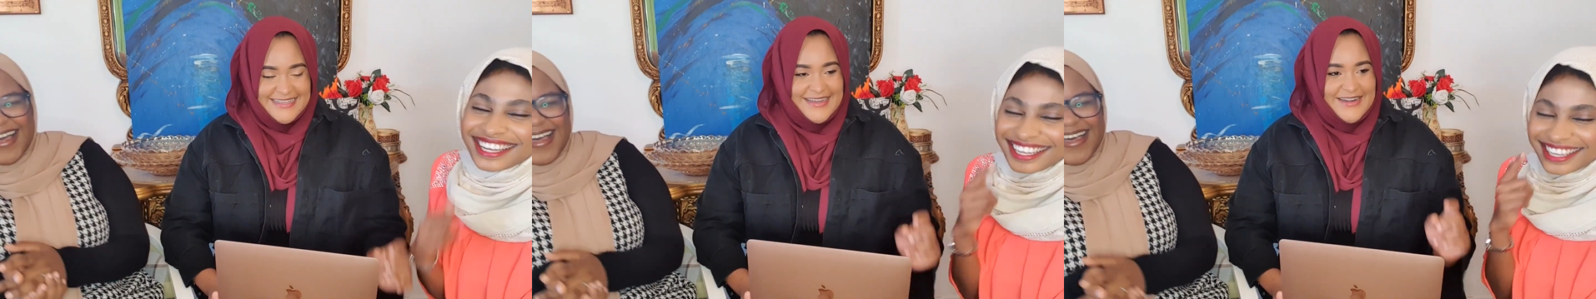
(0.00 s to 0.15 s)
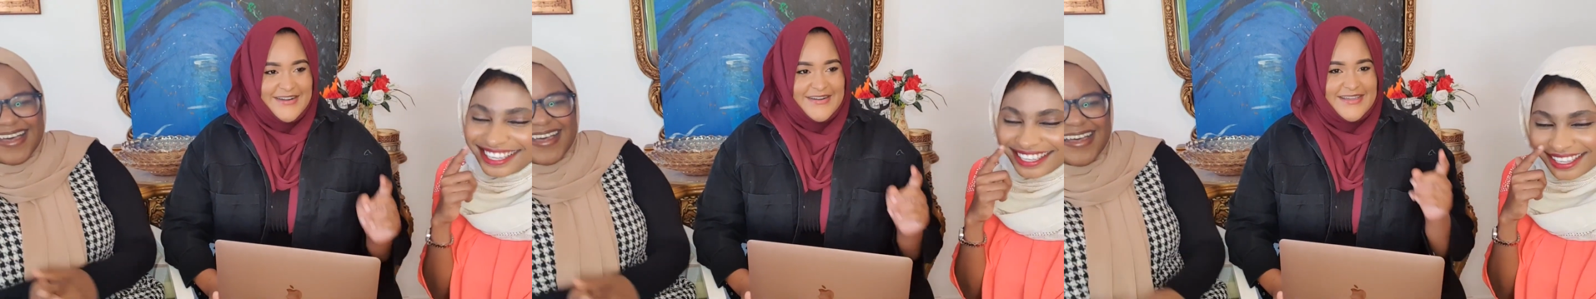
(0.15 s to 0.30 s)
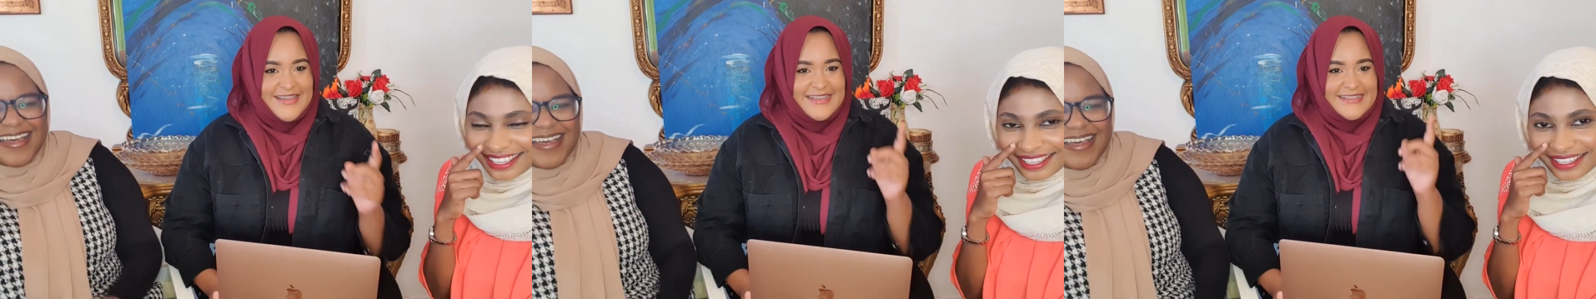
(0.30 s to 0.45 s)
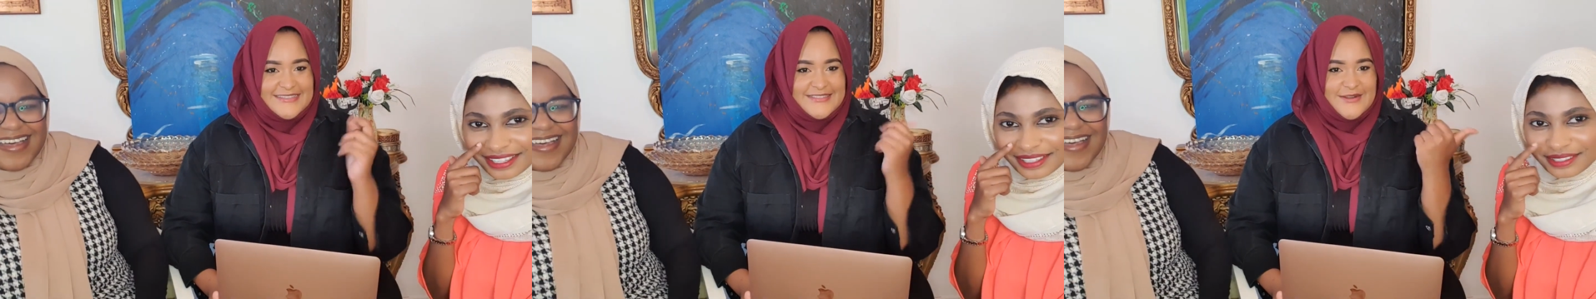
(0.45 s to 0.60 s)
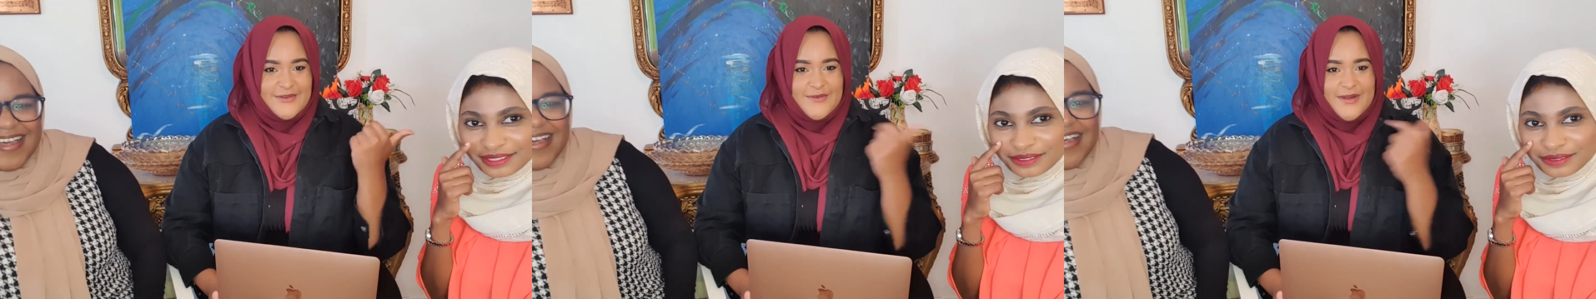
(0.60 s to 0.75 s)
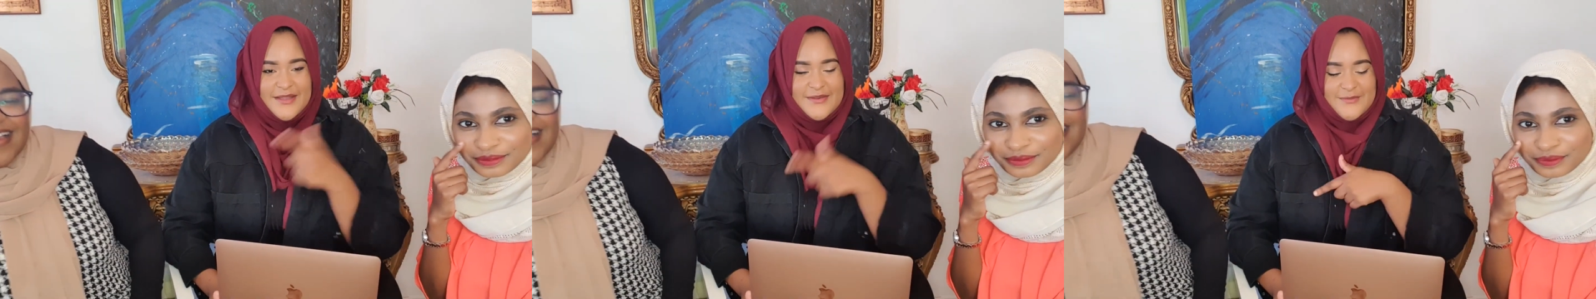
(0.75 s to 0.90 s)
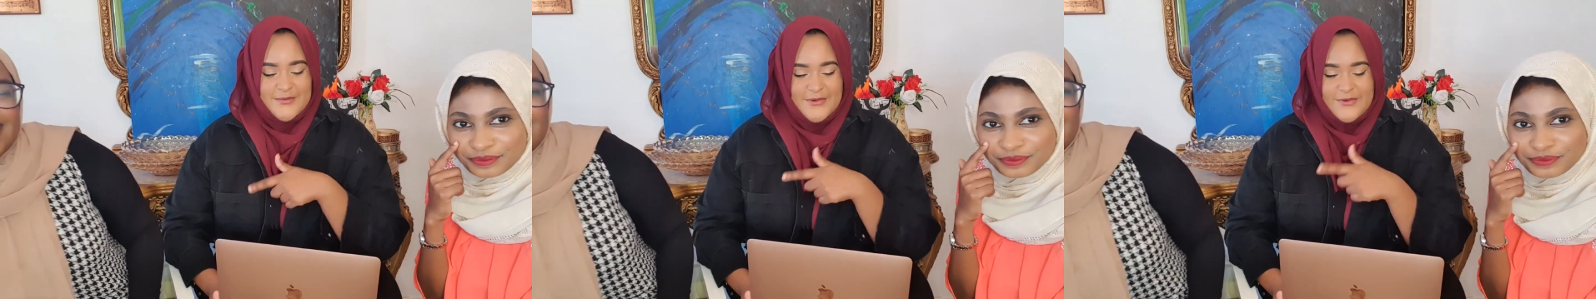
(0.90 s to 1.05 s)
Speaker 1: Okay. So
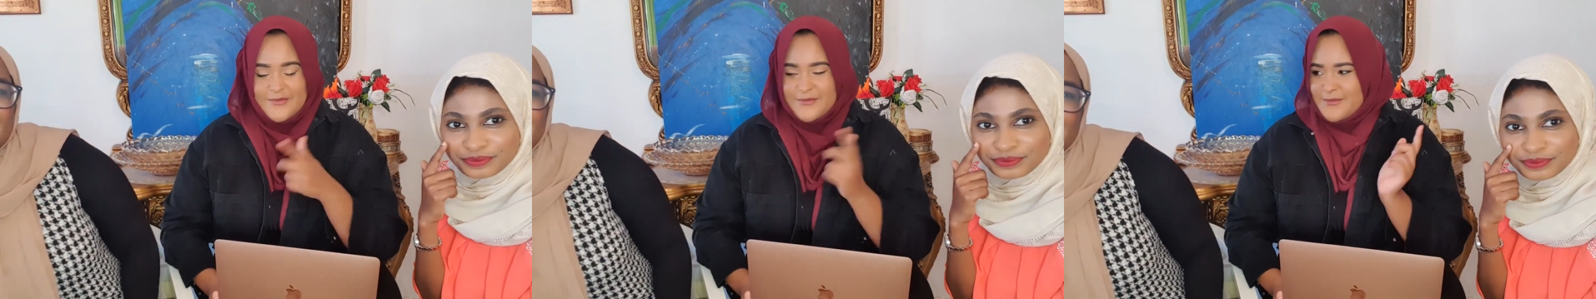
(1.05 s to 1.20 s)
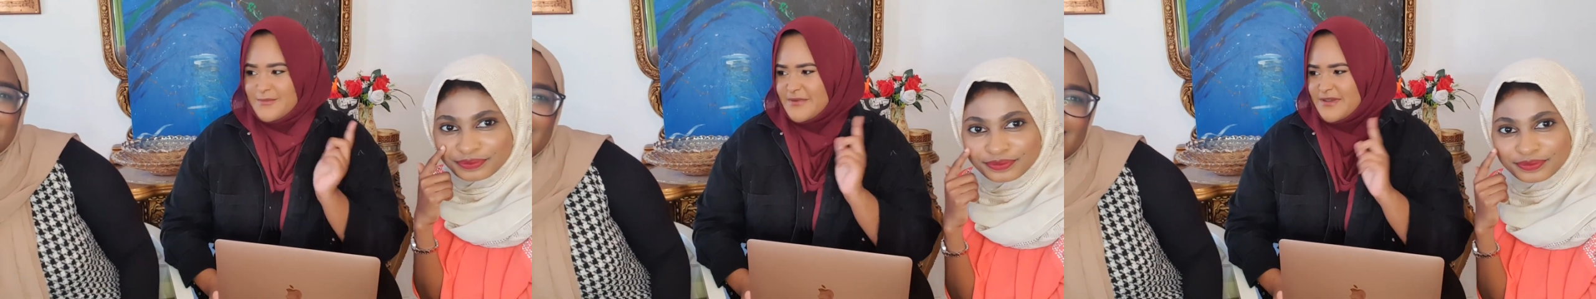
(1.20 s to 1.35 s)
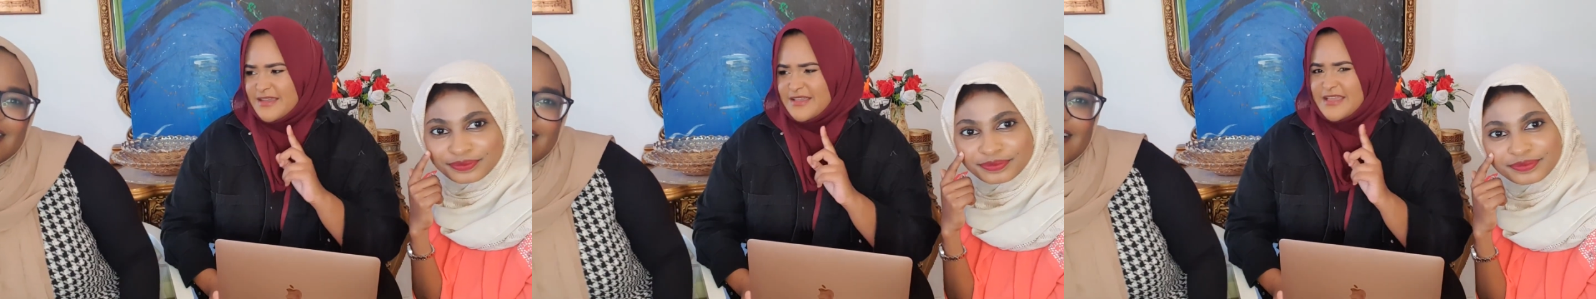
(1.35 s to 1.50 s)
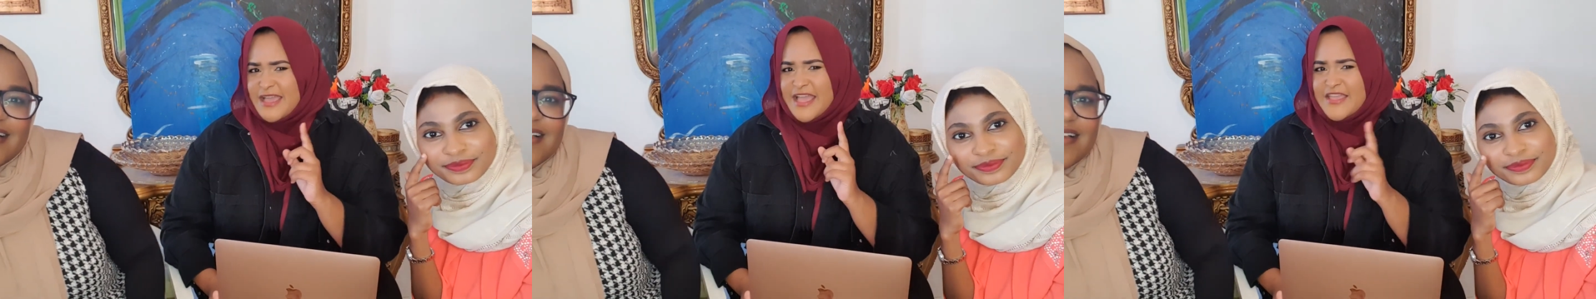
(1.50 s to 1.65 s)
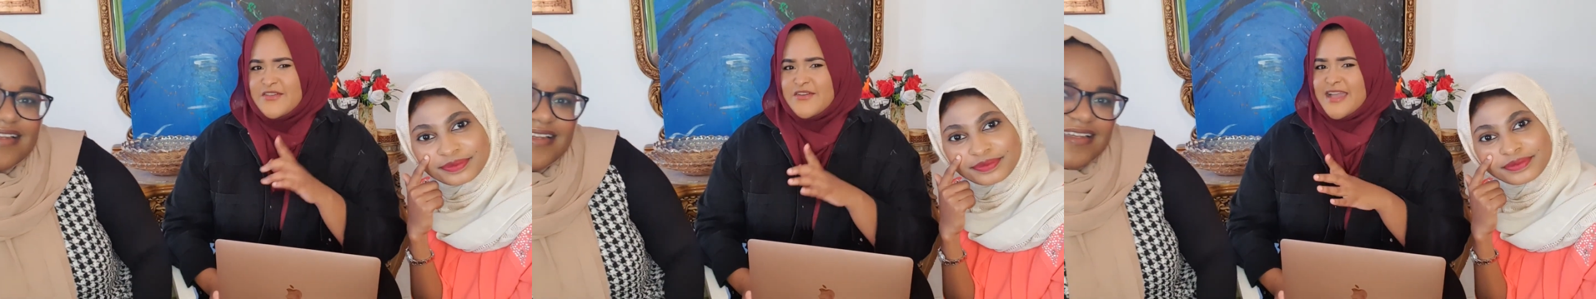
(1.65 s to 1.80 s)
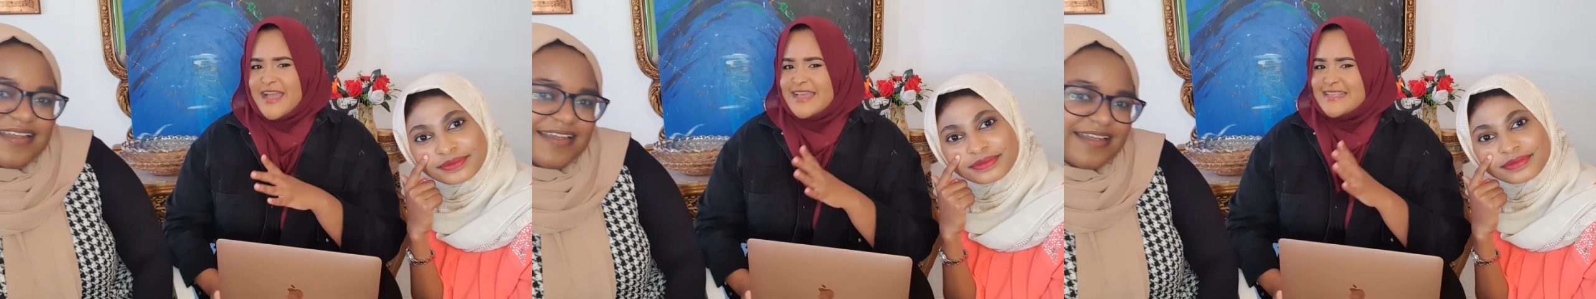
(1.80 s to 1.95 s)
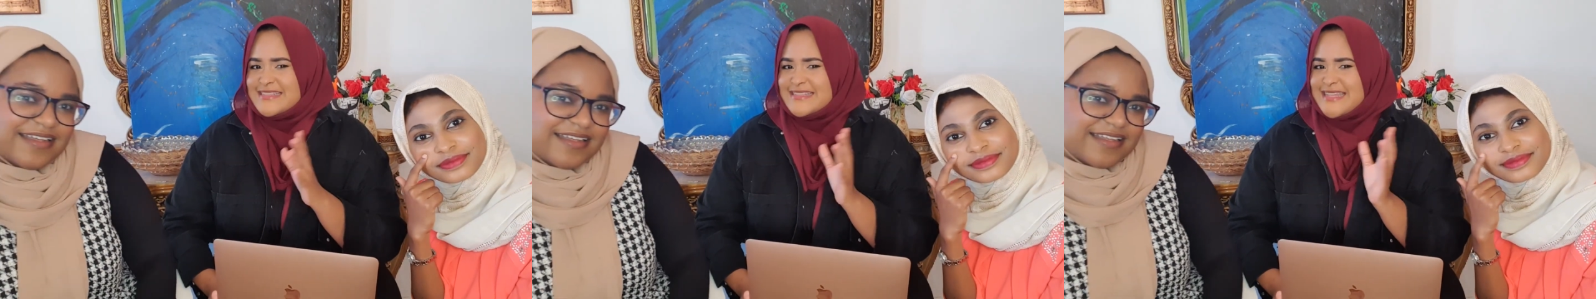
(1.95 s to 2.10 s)
one. Are you guys